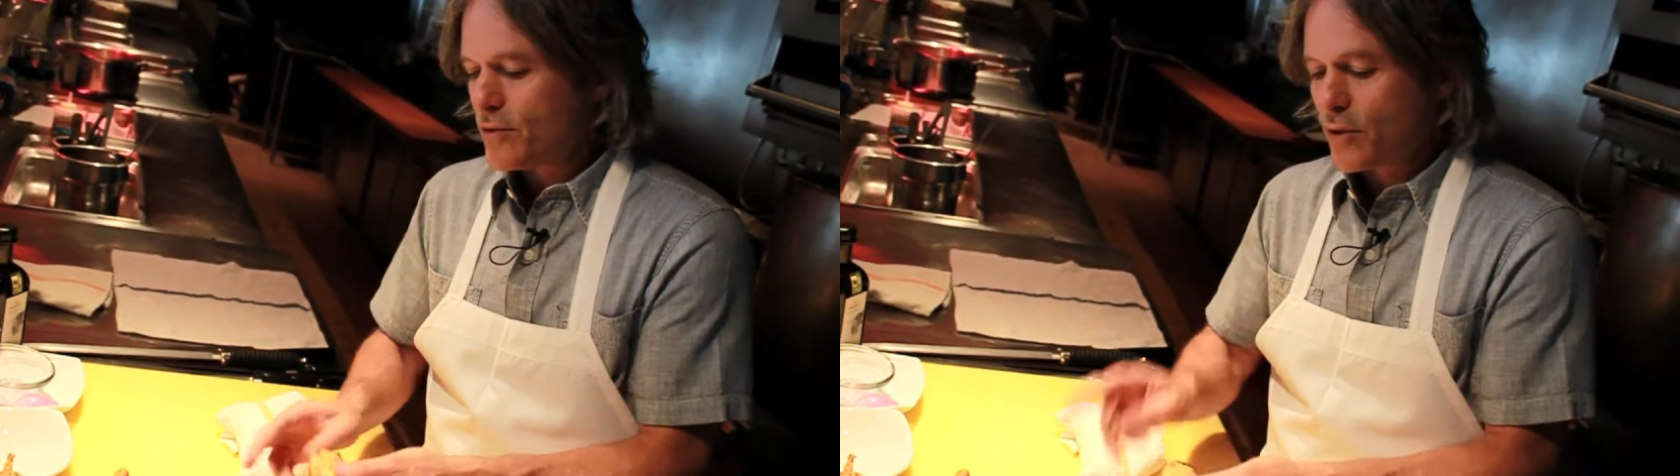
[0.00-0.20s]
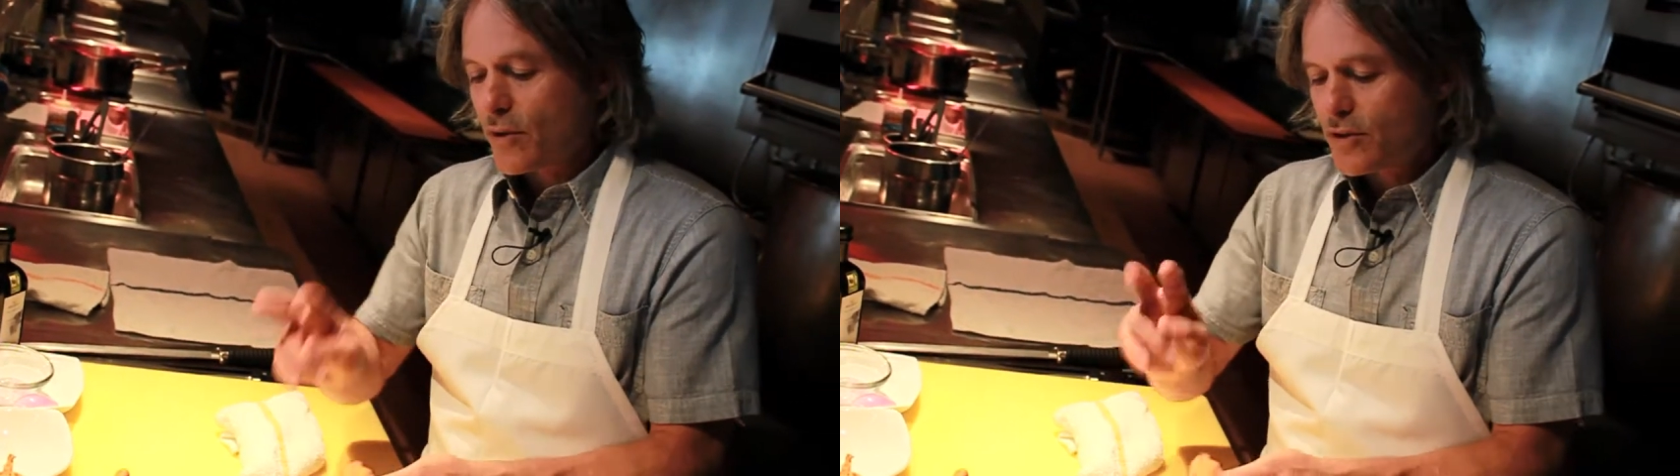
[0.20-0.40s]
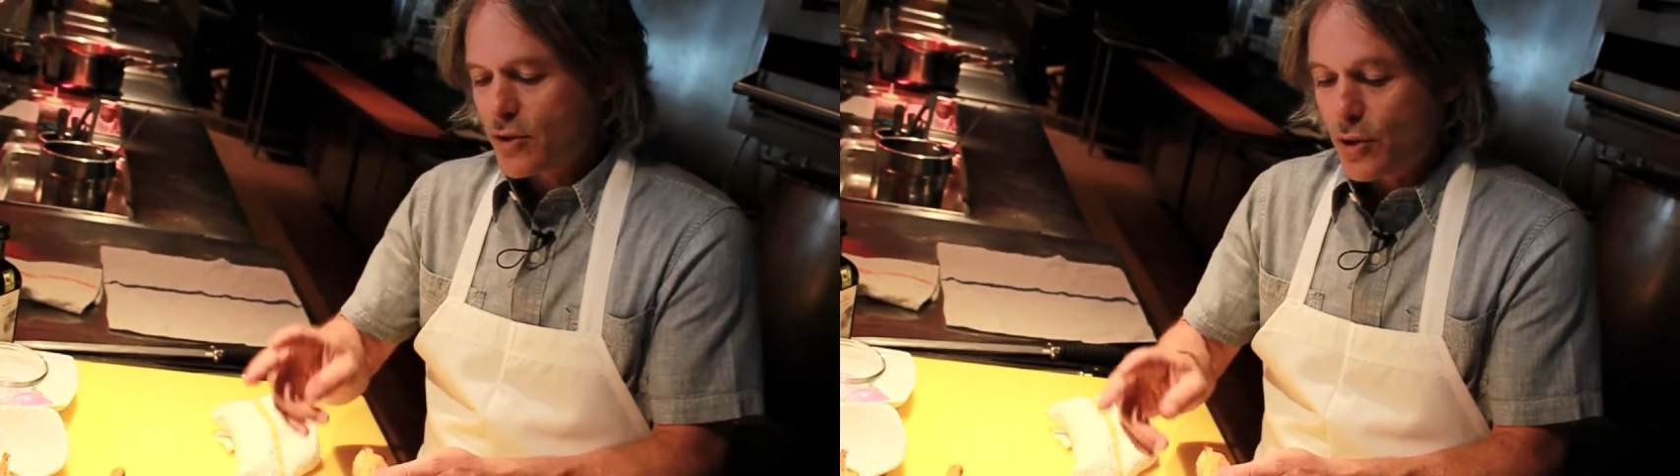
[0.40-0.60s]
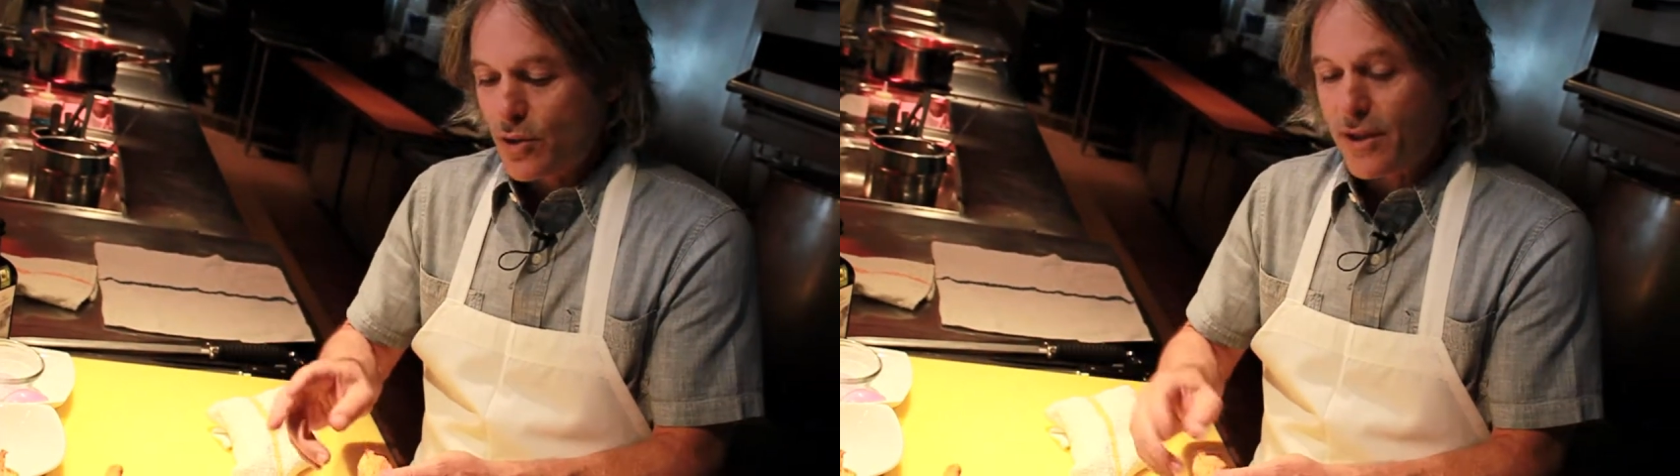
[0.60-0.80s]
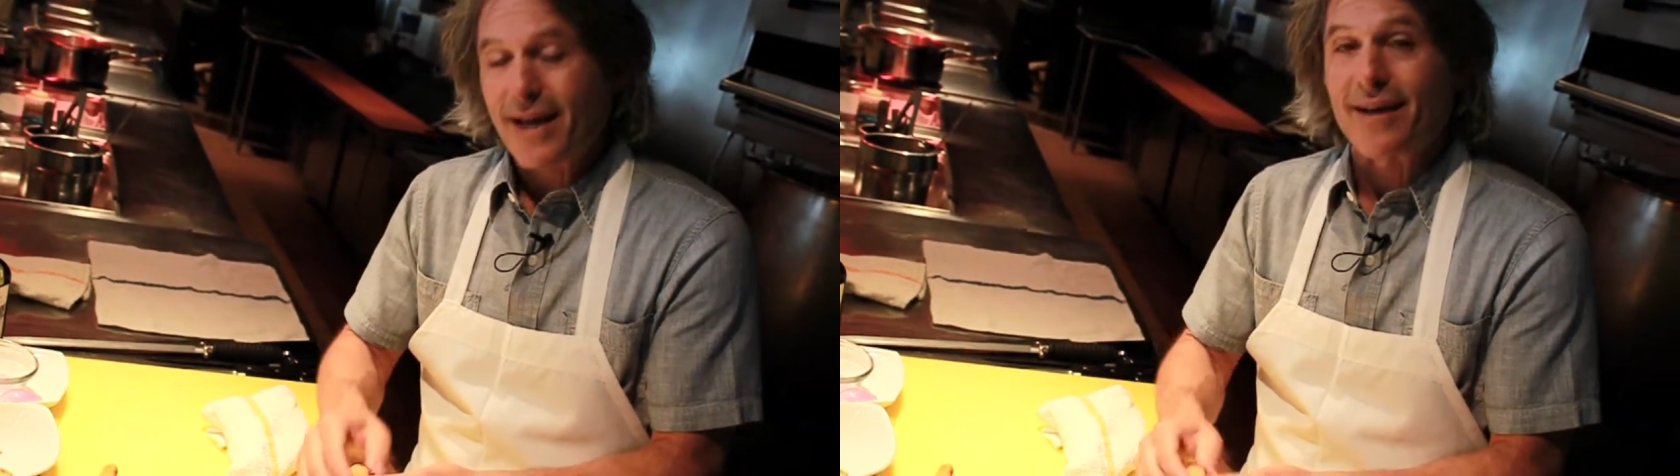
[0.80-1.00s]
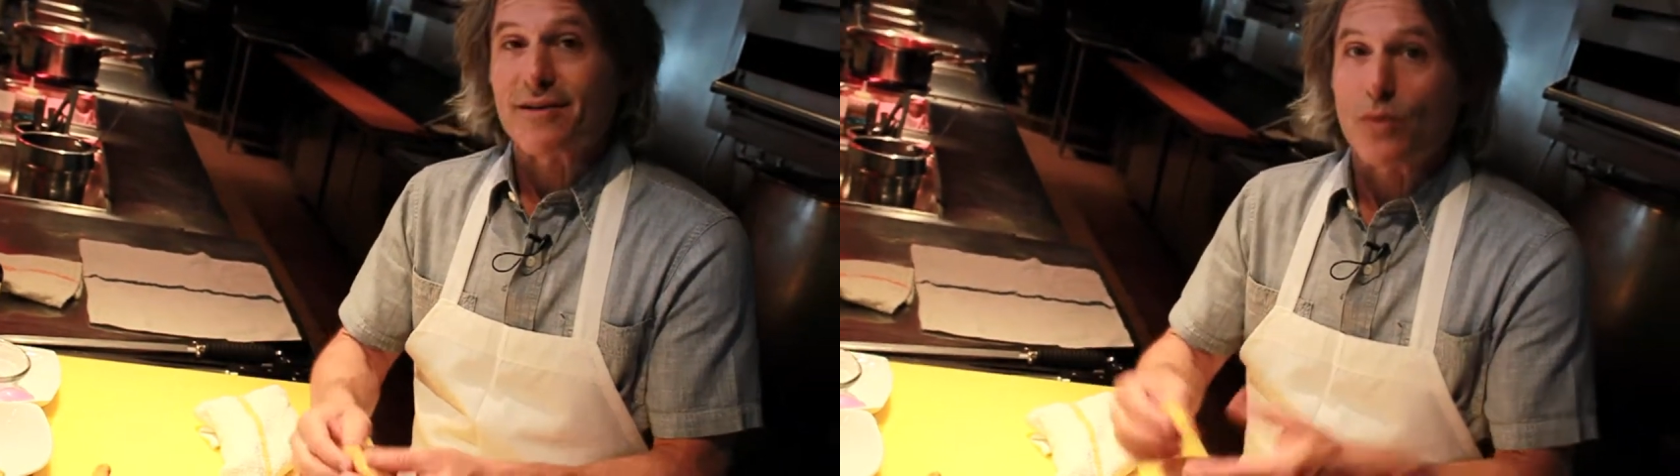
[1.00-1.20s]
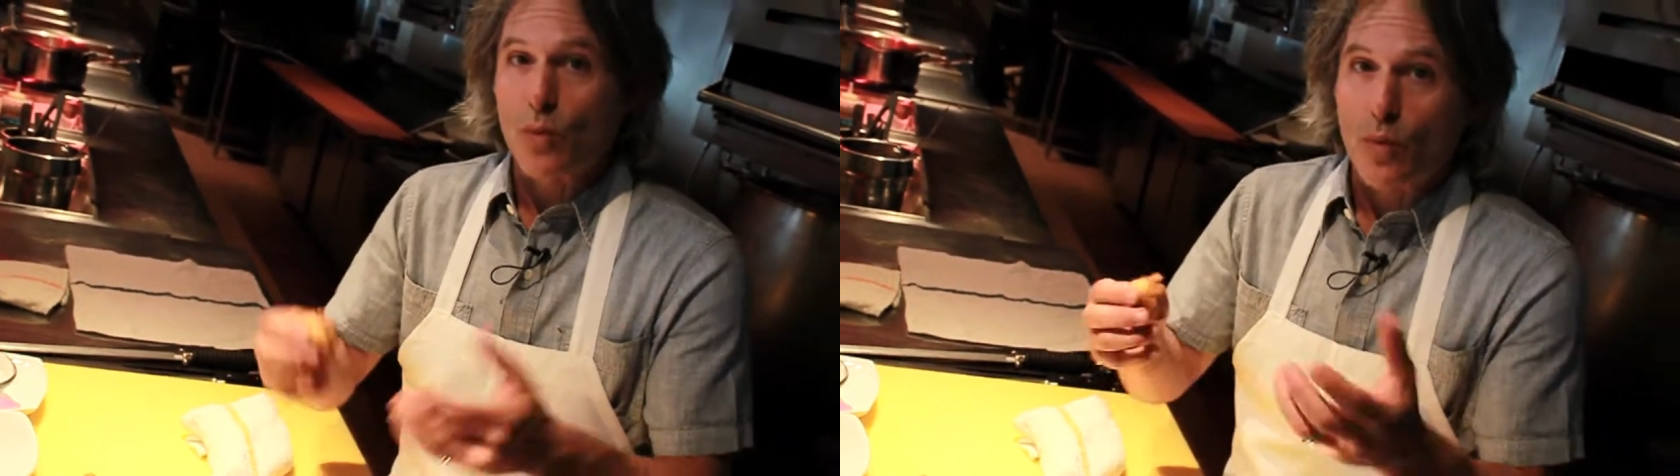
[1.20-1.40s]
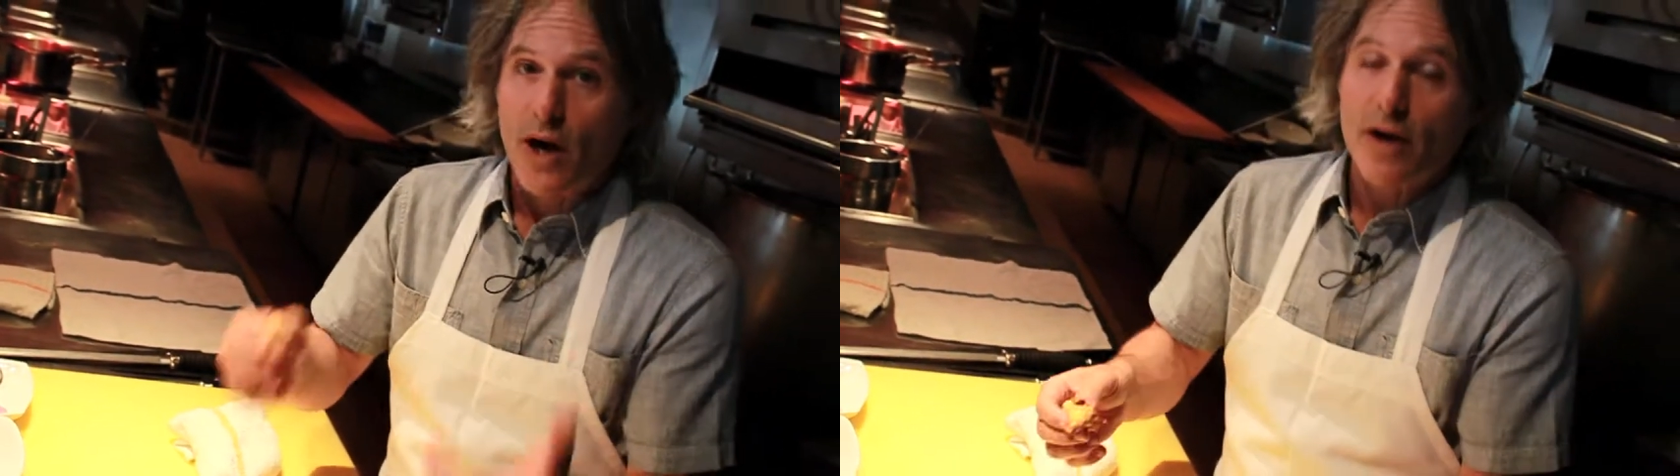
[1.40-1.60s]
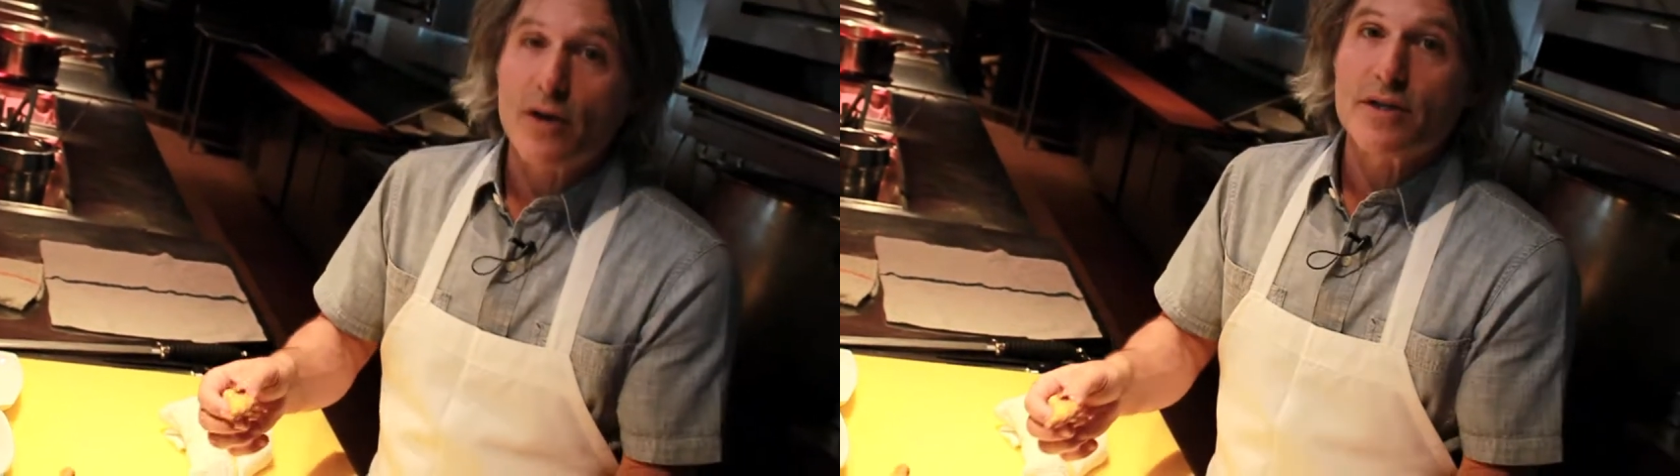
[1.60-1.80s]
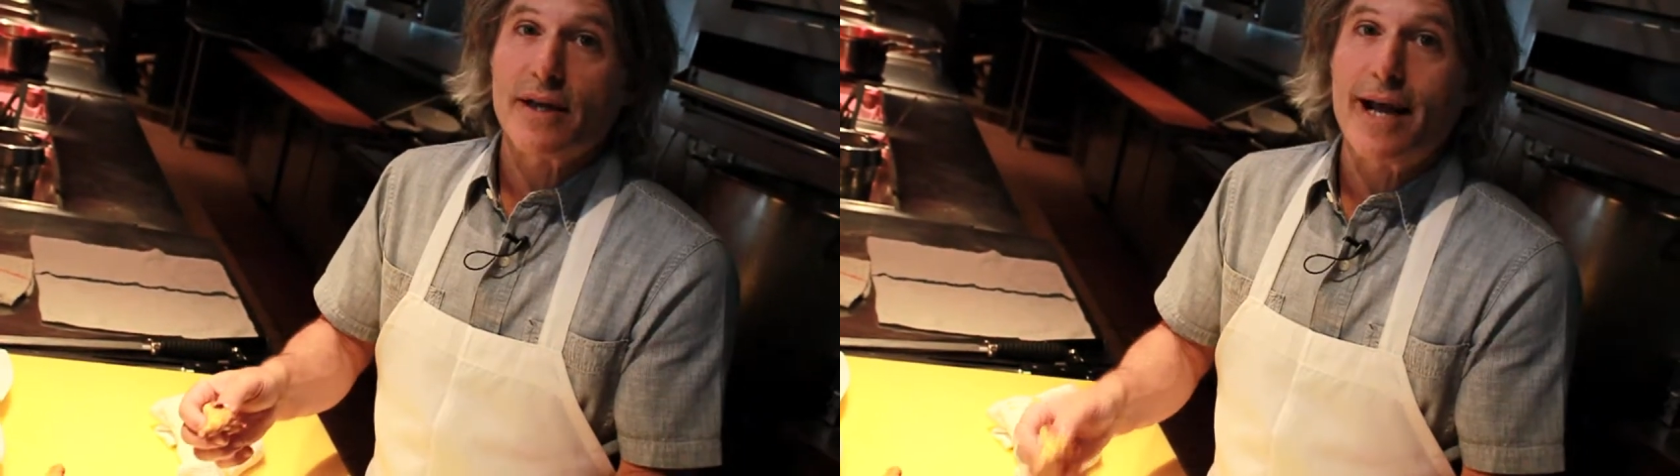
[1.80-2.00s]
So there's two things.
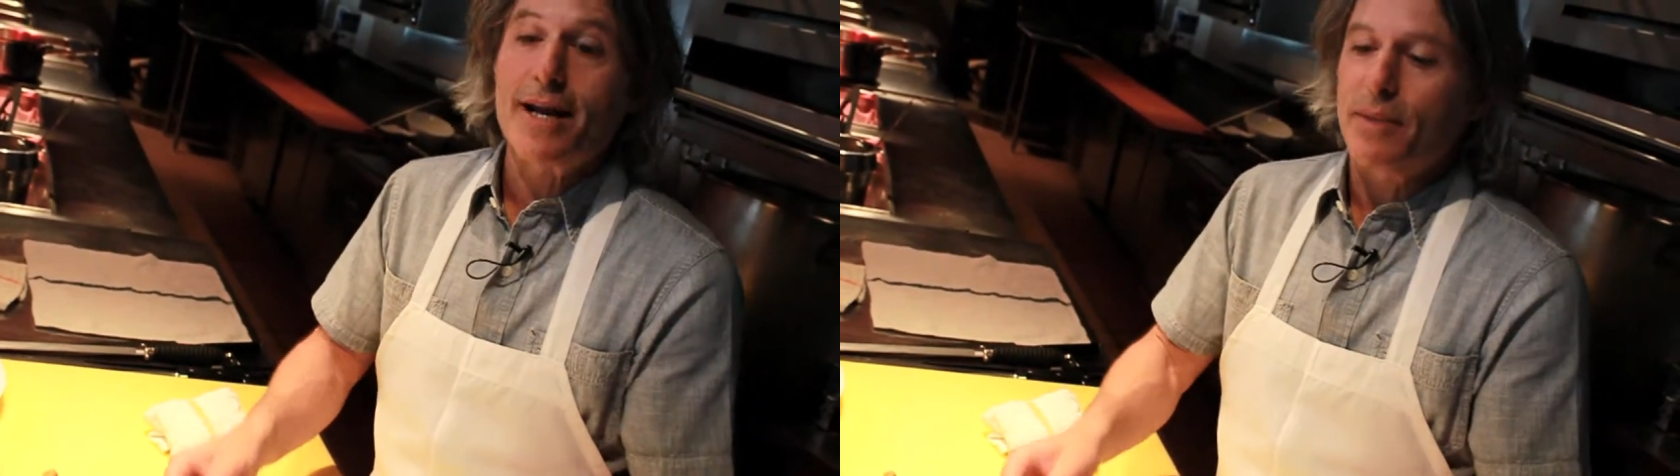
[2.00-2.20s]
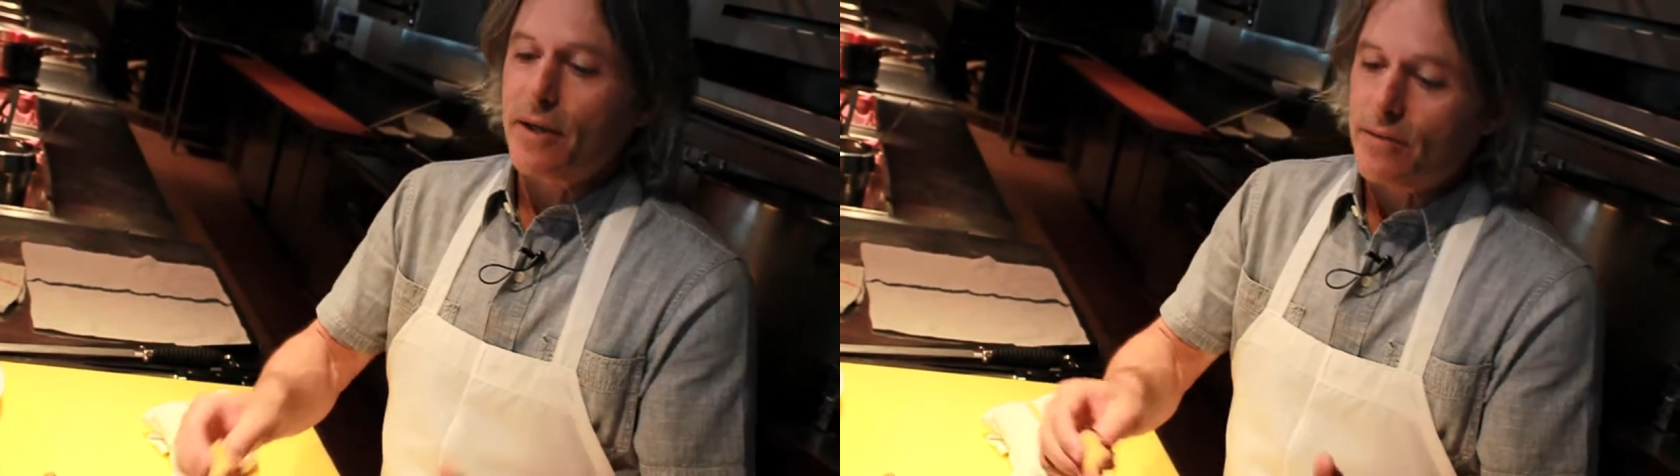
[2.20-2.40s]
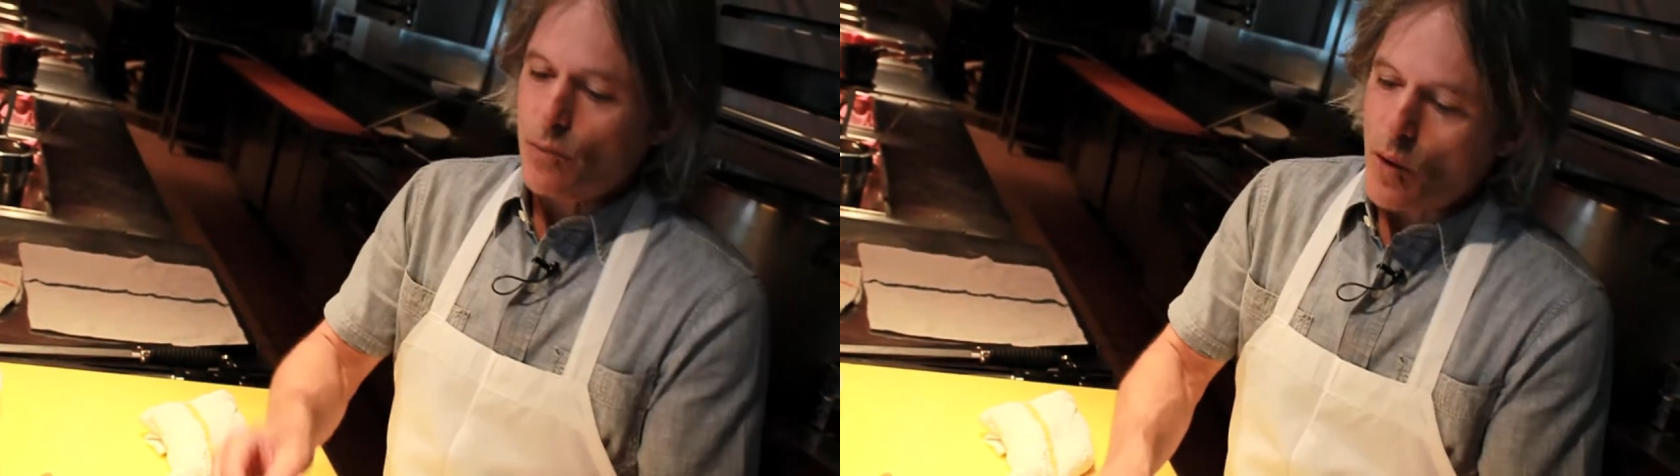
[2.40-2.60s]
Water is an enemy.